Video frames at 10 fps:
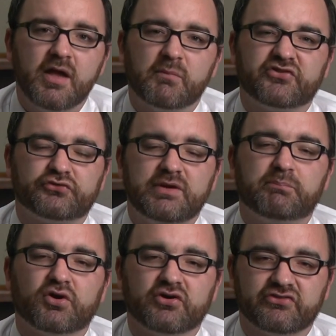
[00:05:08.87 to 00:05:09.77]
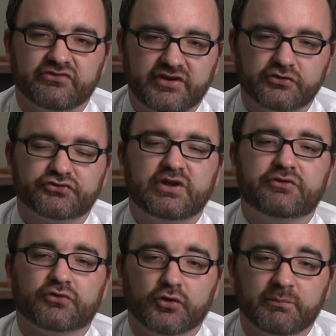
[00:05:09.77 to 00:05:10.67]
Must treat persons, they don't
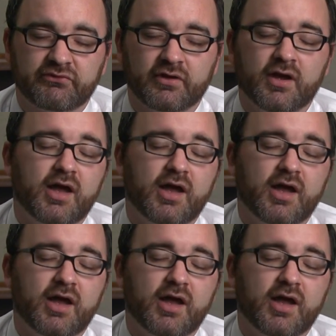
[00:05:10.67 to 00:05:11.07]
treat groups.